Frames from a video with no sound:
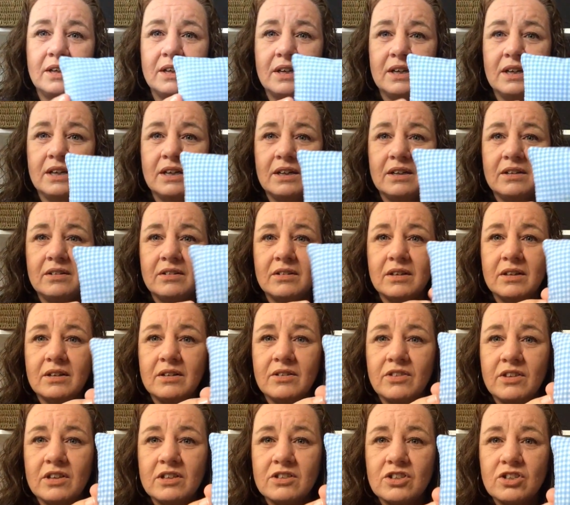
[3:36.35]
and
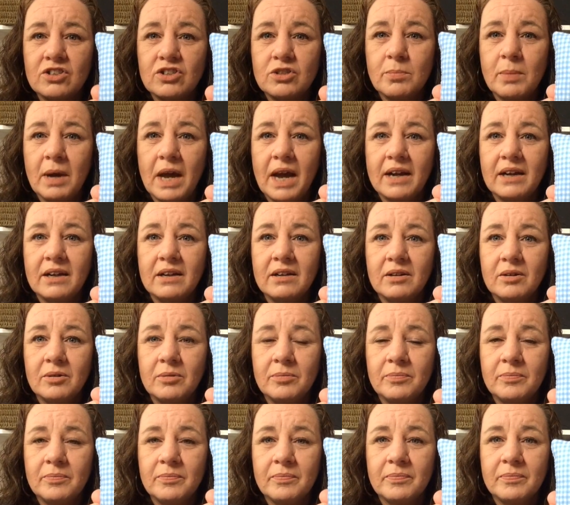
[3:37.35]
this is the back,
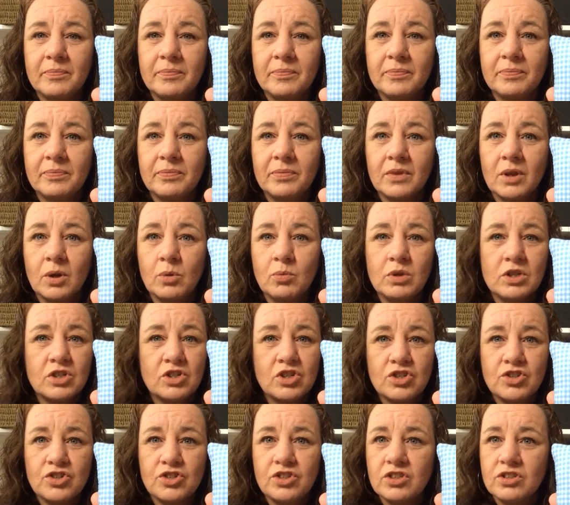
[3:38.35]
which
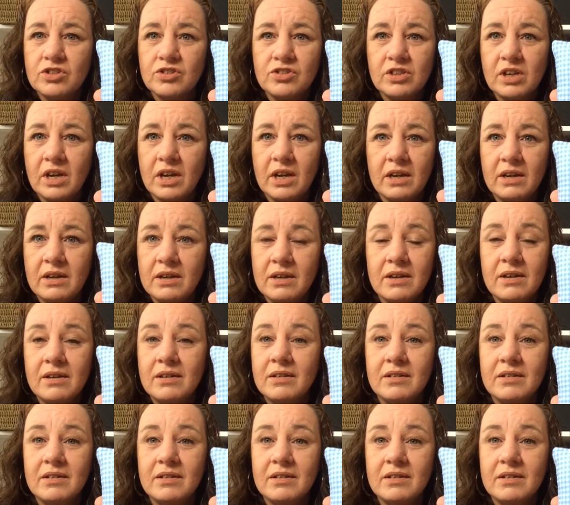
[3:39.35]
is just a